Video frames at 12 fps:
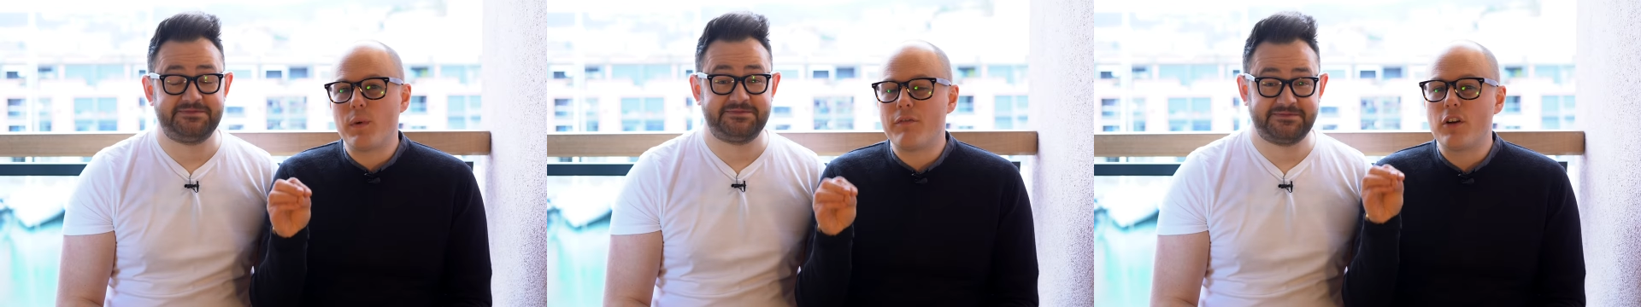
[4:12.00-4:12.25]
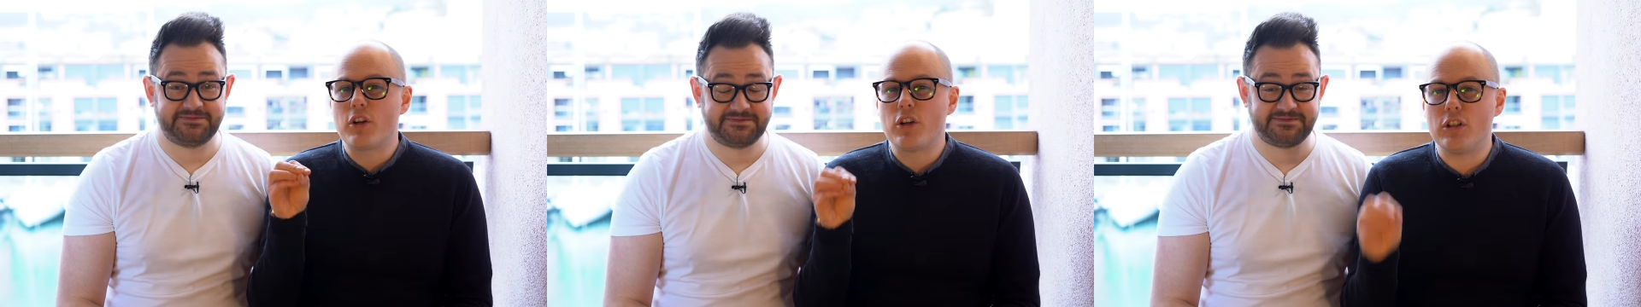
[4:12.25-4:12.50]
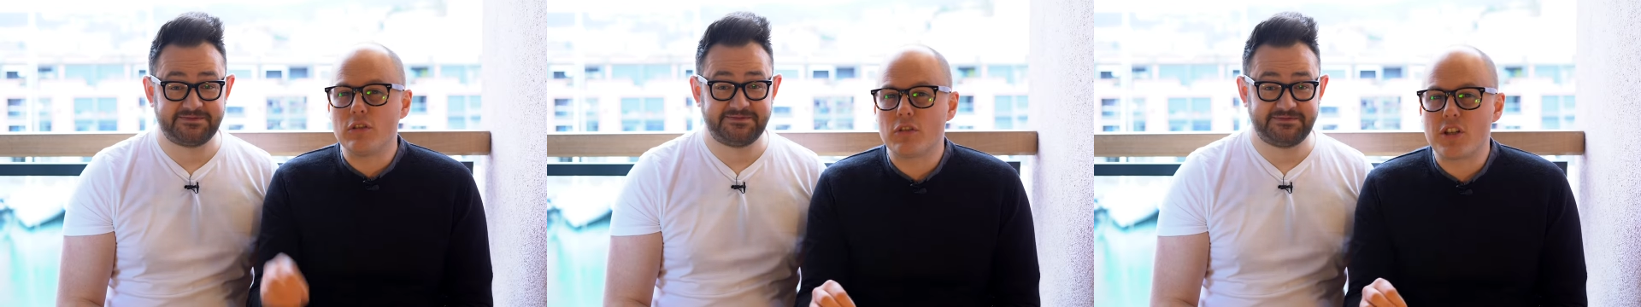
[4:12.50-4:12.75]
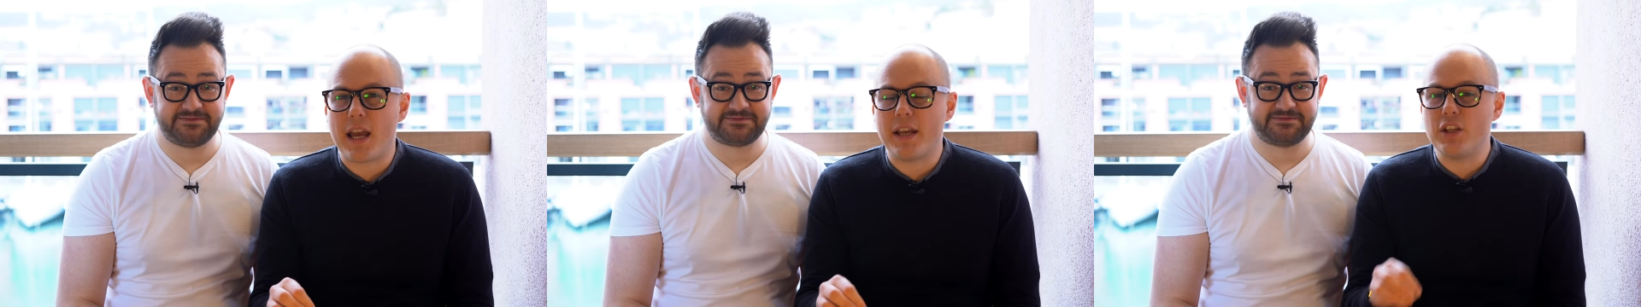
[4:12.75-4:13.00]
Speaker 1: with
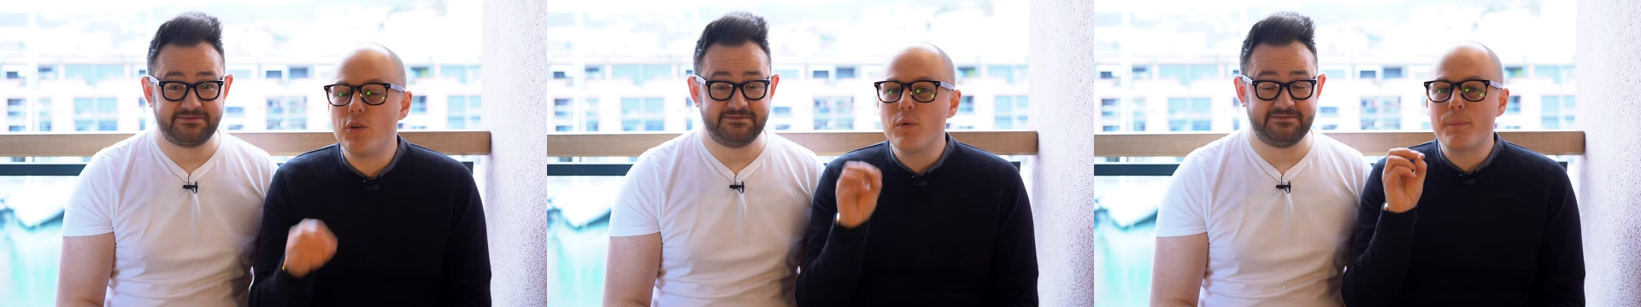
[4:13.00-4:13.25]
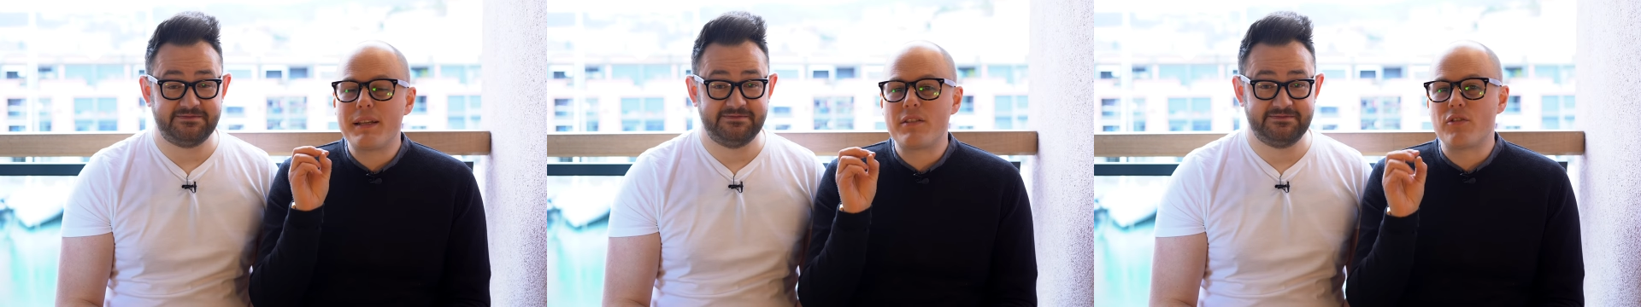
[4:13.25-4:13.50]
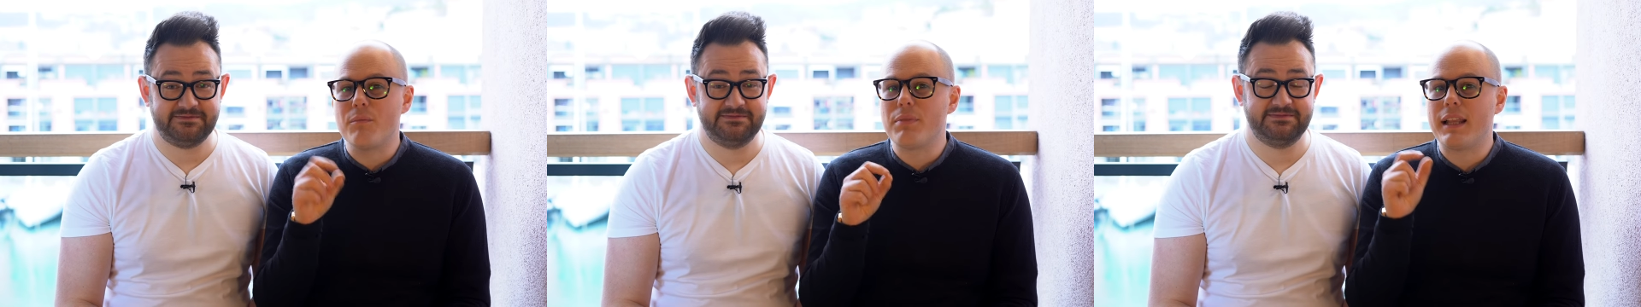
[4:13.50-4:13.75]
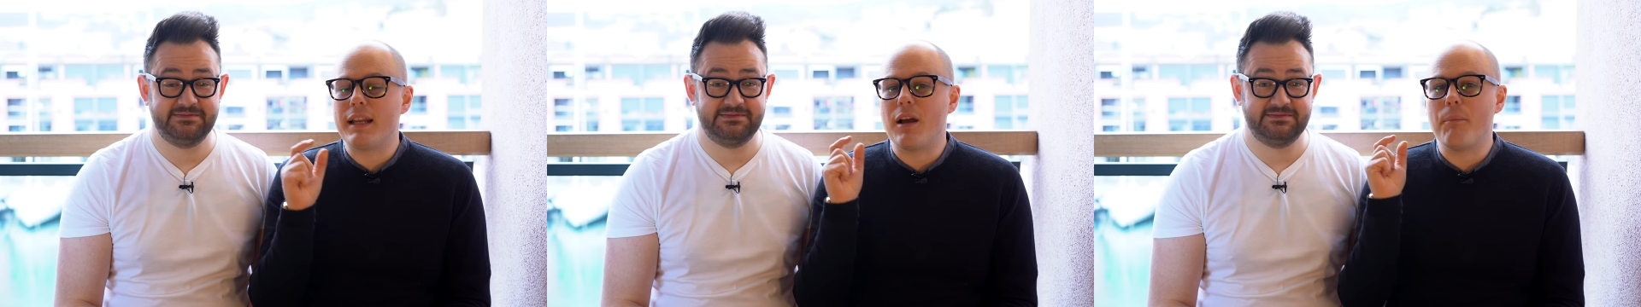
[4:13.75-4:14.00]
culture. You will be
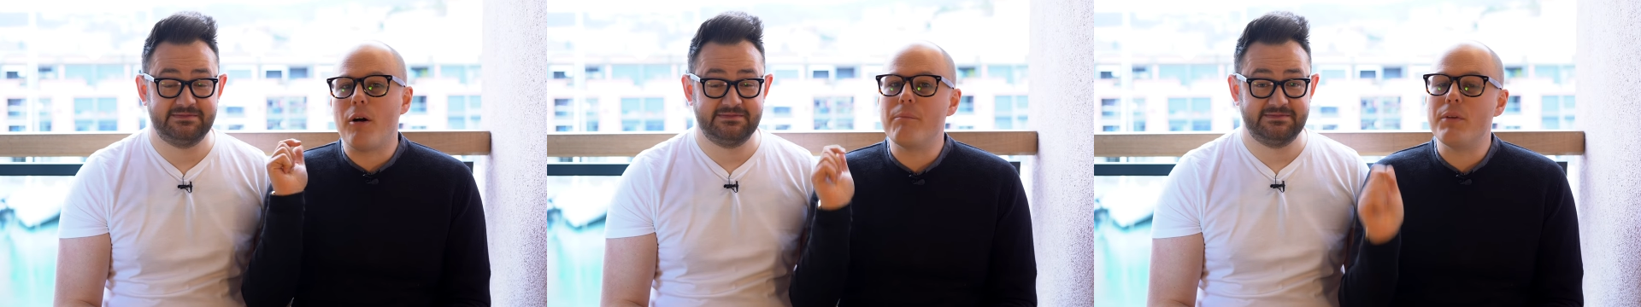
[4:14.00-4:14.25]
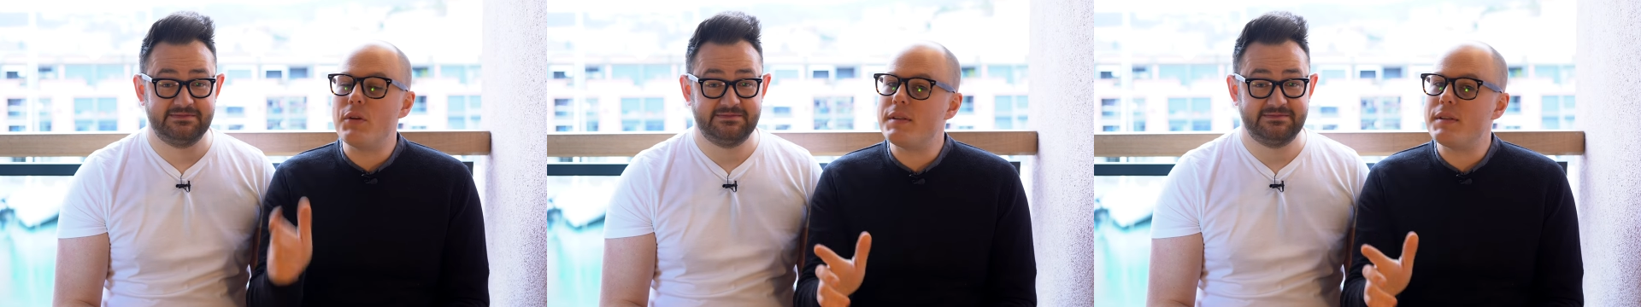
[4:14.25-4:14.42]
stumbling upon